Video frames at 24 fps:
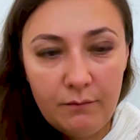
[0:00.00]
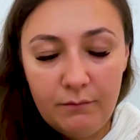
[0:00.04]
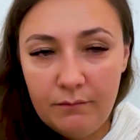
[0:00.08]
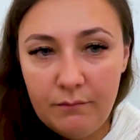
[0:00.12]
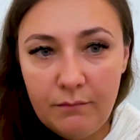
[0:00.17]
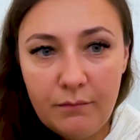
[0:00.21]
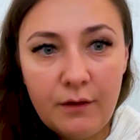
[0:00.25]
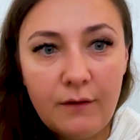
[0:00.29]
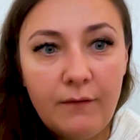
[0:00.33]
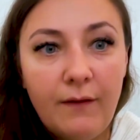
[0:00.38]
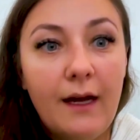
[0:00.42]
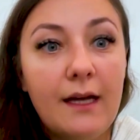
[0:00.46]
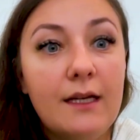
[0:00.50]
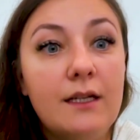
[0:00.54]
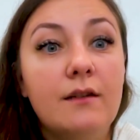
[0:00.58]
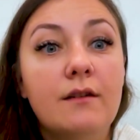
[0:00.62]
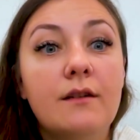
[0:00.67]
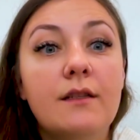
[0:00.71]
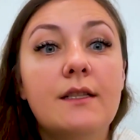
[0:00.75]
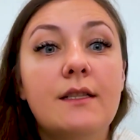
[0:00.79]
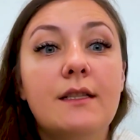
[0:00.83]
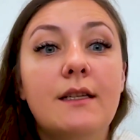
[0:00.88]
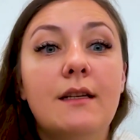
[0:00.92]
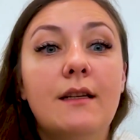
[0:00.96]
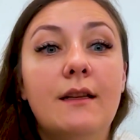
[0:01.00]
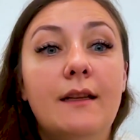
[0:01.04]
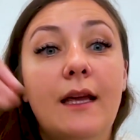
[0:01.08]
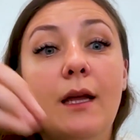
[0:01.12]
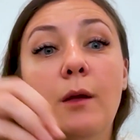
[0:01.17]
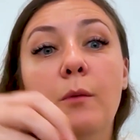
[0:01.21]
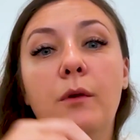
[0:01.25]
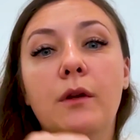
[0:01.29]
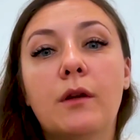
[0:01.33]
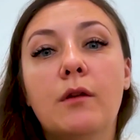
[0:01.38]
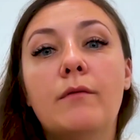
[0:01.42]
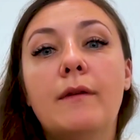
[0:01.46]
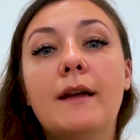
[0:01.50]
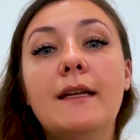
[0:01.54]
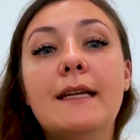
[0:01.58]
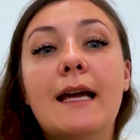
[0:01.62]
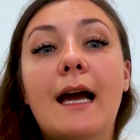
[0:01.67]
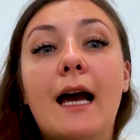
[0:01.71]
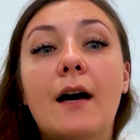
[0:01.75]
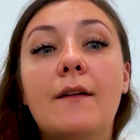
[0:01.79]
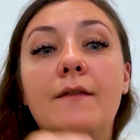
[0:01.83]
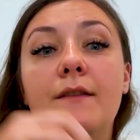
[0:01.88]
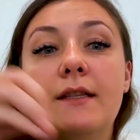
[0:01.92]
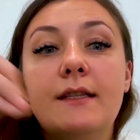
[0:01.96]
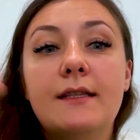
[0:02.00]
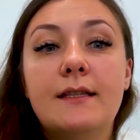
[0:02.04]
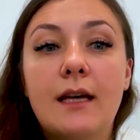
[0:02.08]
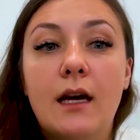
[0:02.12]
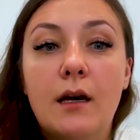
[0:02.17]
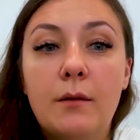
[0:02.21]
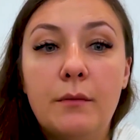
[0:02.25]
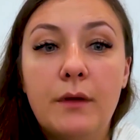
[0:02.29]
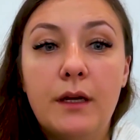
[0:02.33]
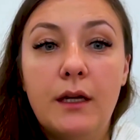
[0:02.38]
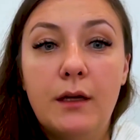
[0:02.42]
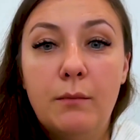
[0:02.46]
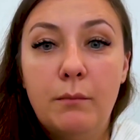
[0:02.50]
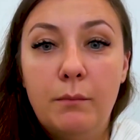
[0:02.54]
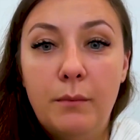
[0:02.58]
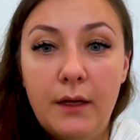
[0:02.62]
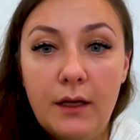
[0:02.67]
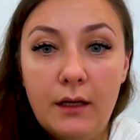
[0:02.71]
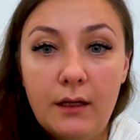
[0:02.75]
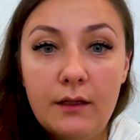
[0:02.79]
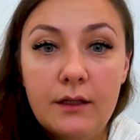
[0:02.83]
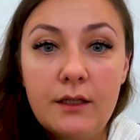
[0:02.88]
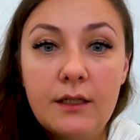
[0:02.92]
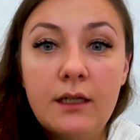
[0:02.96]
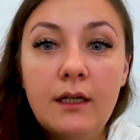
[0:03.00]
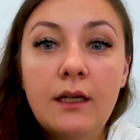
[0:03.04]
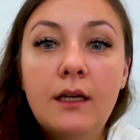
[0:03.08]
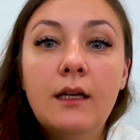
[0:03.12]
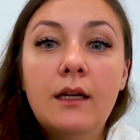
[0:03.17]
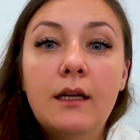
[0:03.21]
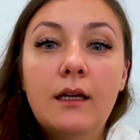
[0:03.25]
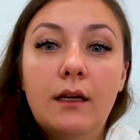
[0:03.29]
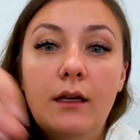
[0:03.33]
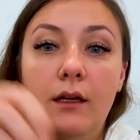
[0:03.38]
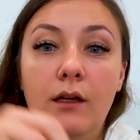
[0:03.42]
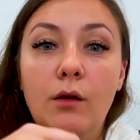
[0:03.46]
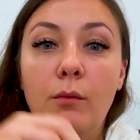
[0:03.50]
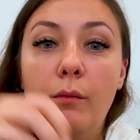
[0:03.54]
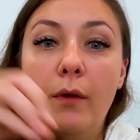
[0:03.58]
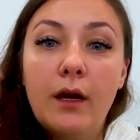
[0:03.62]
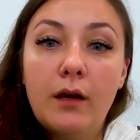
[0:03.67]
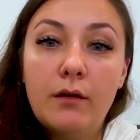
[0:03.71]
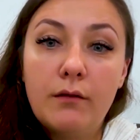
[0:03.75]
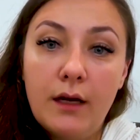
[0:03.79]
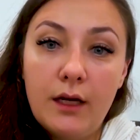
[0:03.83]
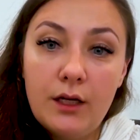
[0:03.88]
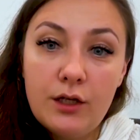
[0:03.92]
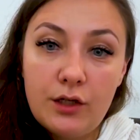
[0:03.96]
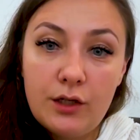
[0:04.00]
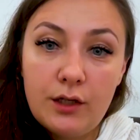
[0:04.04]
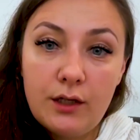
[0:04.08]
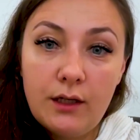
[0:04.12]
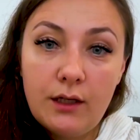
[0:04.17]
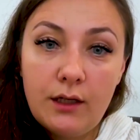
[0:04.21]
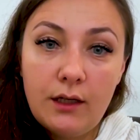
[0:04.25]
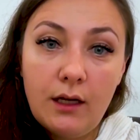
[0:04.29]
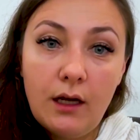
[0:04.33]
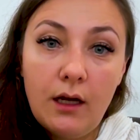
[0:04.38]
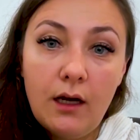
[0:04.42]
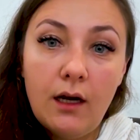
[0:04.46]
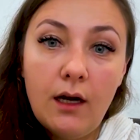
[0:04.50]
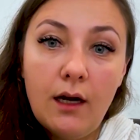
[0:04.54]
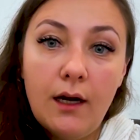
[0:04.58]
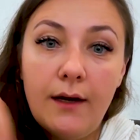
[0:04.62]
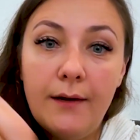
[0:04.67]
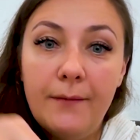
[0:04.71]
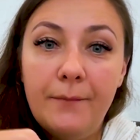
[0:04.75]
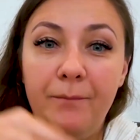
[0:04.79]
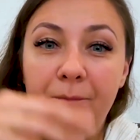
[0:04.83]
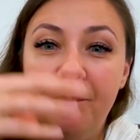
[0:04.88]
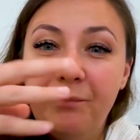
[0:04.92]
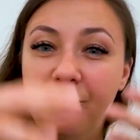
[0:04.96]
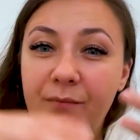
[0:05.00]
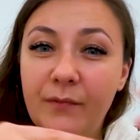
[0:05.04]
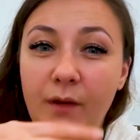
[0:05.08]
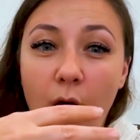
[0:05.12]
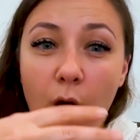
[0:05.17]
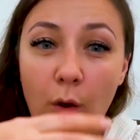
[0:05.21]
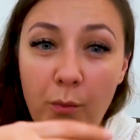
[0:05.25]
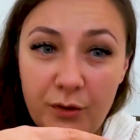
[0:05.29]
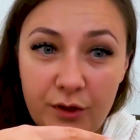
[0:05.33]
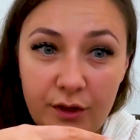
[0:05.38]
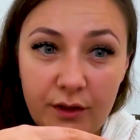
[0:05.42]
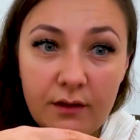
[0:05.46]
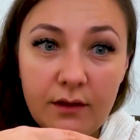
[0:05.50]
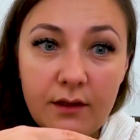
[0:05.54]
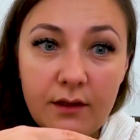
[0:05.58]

providers, they will already have some inbuilt migration options.